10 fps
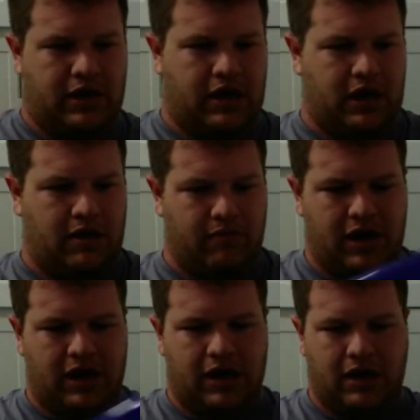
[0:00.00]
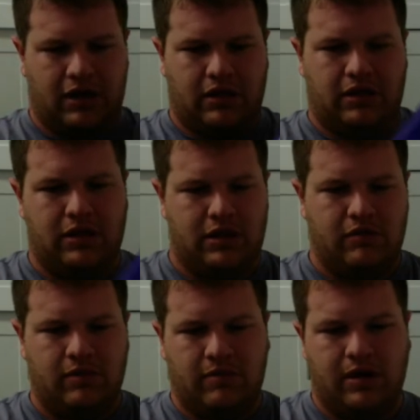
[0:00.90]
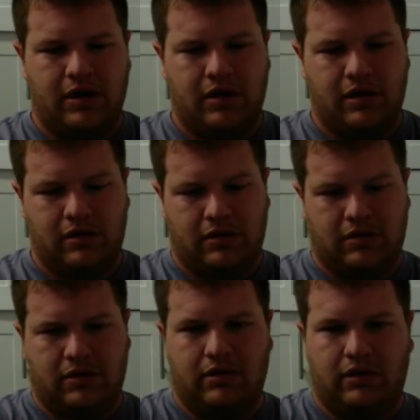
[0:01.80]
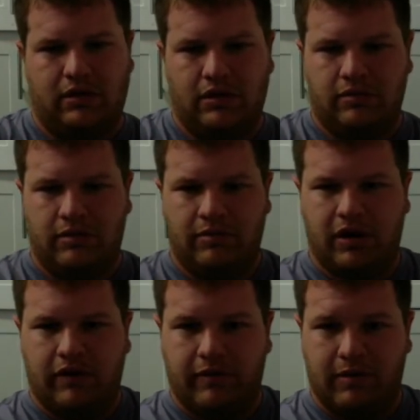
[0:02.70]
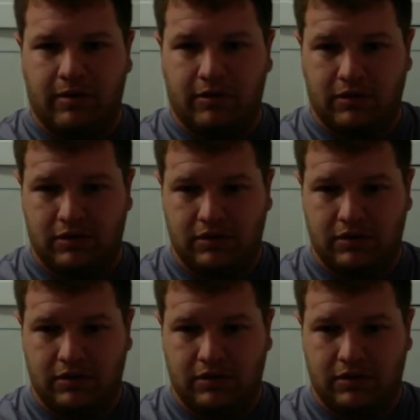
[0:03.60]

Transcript: and I make it a little bit bigger of a bubble.